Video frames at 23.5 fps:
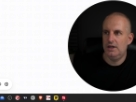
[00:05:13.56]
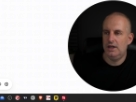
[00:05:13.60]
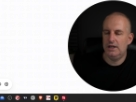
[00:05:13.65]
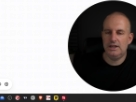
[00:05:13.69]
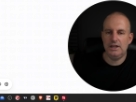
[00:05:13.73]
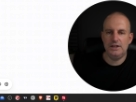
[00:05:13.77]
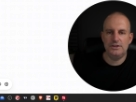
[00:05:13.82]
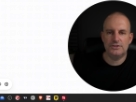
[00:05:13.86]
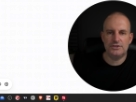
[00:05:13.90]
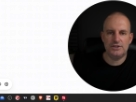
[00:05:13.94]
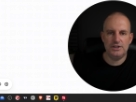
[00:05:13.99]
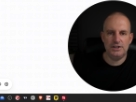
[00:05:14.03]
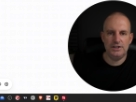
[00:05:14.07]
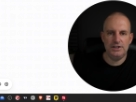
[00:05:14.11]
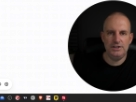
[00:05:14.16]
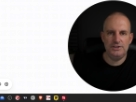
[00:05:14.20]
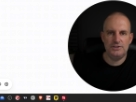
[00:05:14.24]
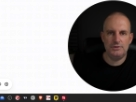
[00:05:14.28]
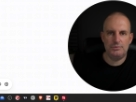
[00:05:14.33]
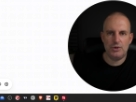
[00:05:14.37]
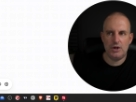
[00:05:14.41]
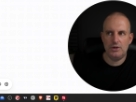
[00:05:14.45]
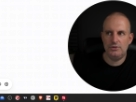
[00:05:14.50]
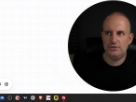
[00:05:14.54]
Again, it's going to need
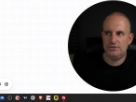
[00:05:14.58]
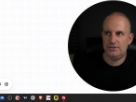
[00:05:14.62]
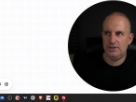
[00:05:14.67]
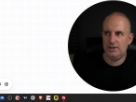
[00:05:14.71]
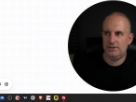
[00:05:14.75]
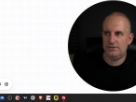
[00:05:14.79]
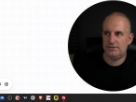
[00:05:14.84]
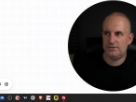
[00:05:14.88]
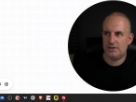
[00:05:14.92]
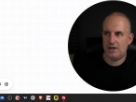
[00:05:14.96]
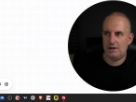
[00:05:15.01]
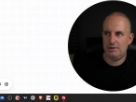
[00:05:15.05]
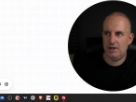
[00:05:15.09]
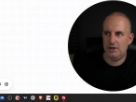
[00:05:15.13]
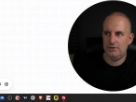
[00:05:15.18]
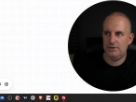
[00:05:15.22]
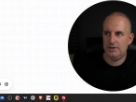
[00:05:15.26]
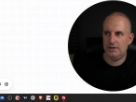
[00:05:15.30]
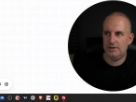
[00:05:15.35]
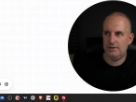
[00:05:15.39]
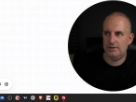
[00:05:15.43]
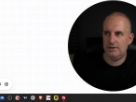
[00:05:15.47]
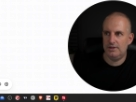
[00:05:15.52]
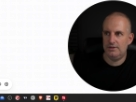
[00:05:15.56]
to
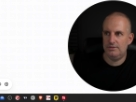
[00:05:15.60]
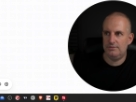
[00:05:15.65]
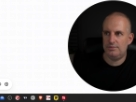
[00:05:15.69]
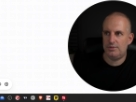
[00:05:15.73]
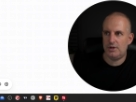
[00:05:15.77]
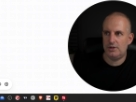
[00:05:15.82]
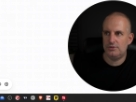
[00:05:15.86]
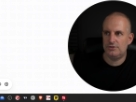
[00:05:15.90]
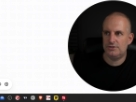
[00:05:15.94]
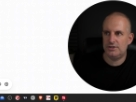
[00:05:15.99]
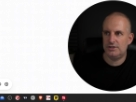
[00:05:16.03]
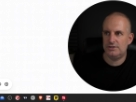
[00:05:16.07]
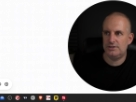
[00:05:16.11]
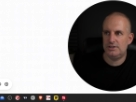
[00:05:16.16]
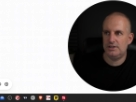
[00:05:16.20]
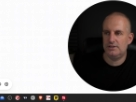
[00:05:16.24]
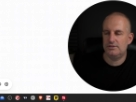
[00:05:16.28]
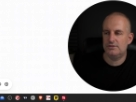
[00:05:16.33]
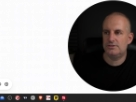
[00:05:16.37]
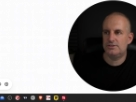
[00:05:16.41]
upload it and process it,